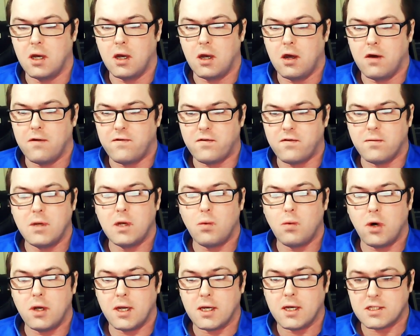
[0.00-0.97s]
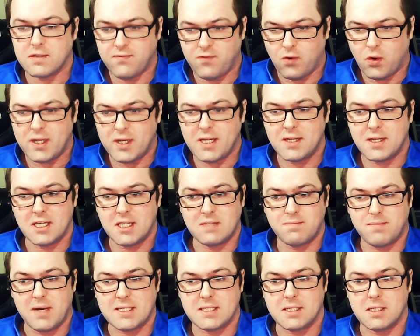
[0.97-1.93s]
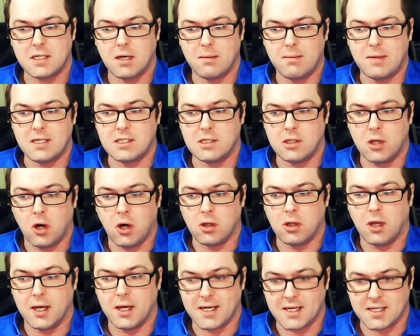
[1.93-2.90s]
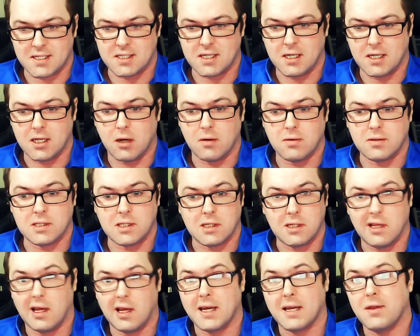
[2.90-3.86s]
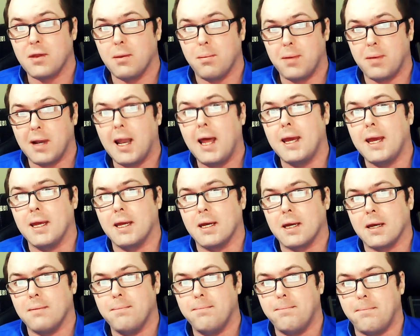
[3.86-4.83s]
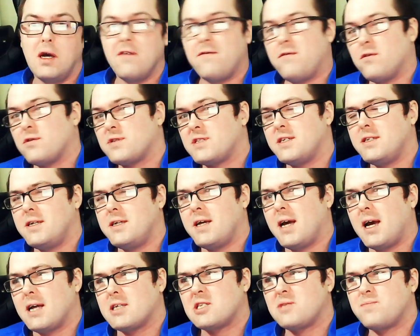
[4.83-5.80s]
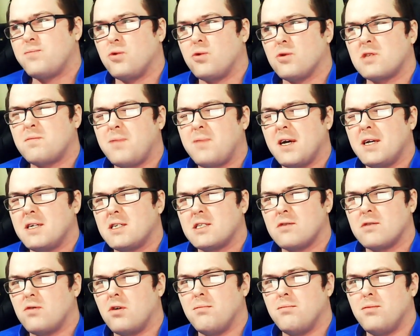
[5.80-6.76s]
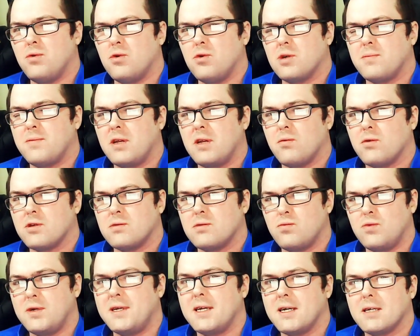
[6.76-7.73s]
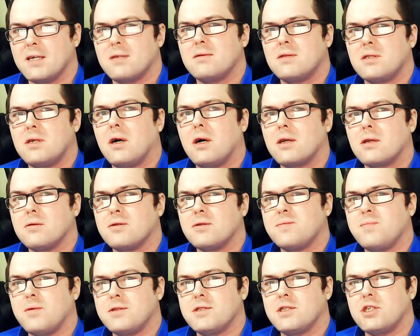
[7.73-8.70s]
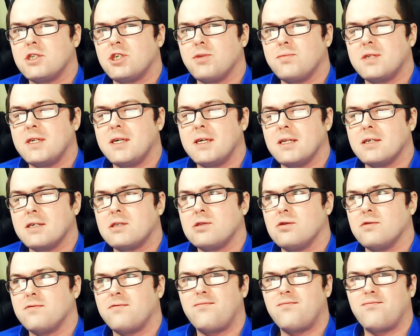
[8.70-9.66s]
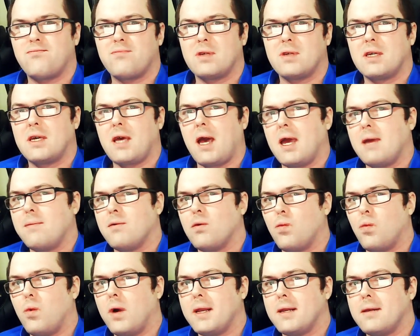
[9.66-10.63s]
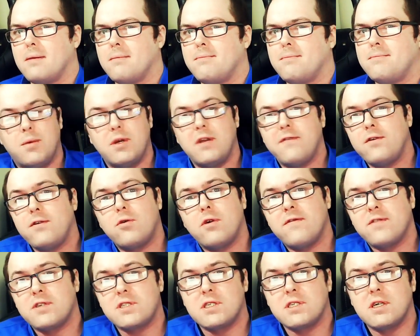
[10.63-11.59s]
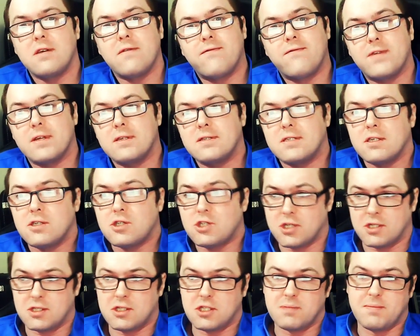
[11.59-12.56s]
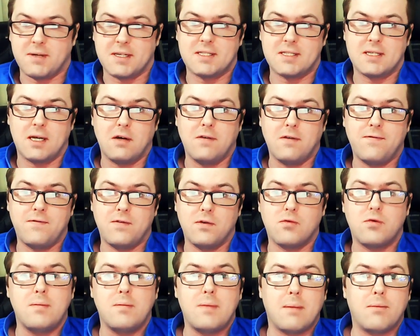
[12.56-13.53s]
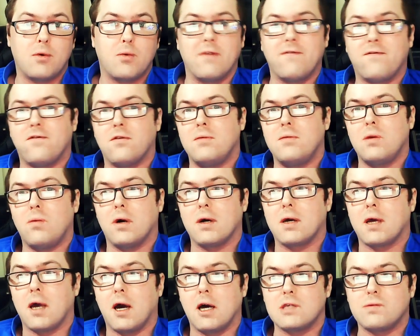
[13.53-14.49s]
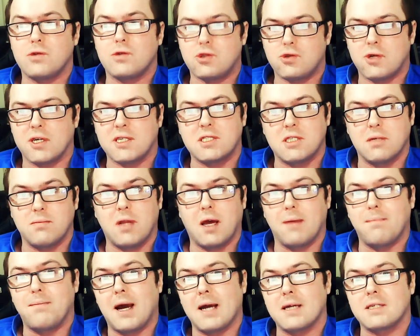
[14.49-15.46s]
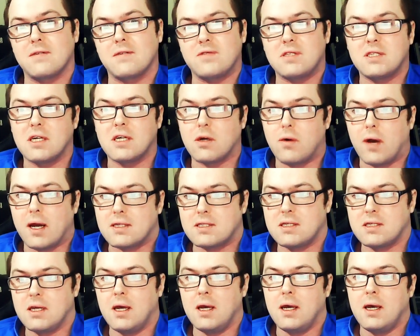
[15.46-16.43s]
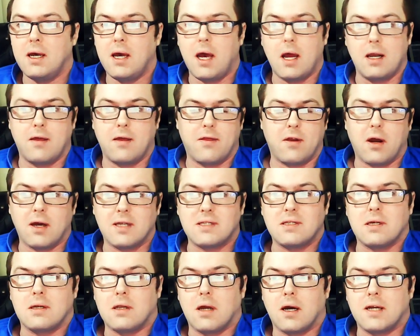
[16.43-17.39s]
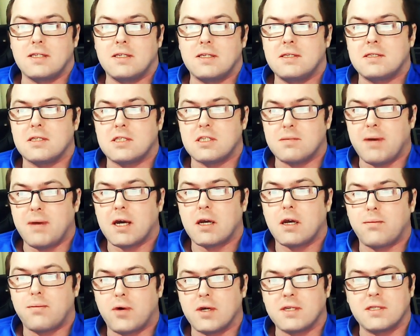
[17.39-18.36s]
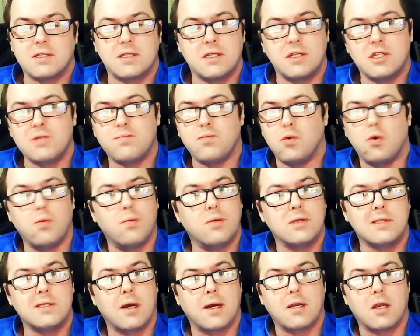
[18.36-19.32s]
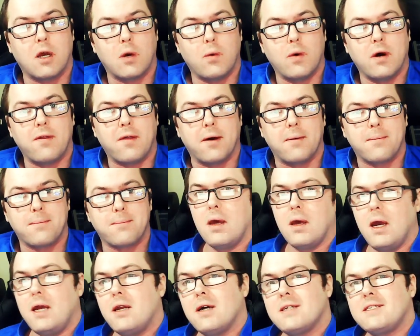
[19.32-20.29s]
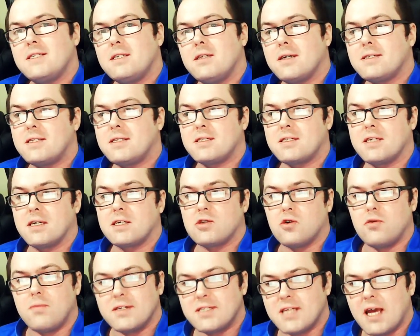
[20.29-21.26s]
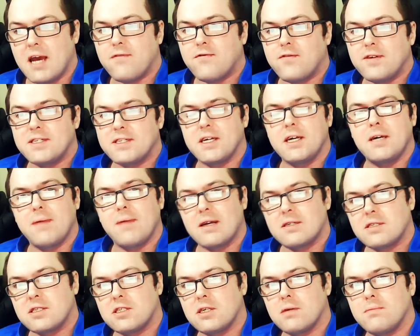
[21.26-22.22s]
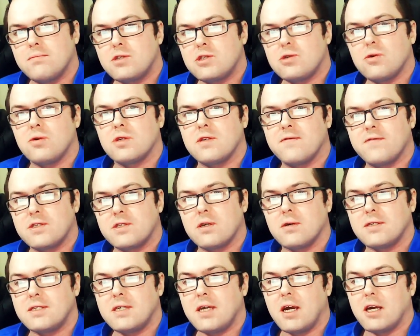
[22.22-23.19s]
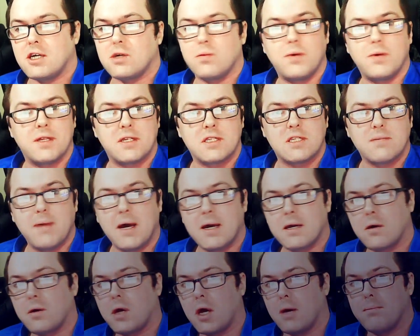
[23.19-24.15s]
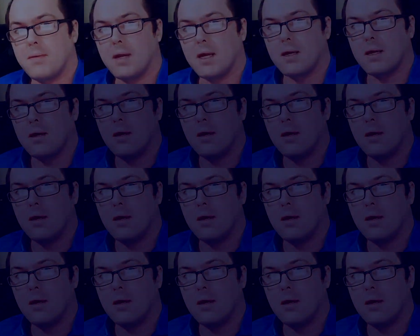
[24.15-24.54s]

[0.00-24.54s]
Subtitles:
Formula 1 has avoided these betting companies and online casinos like the plague. Force India had Sports Pacer on board, but it wasn't really a title sponsorship deal, it sort of came and went. If you're of a certain vintage, such as myself, you'll remember when Formula 1 cars were dressed up like packs of cigarettes, and in the 1990s the tobacco presence in the sport was like no other. In 1996, almost every team had some sort of association with a tobacco company.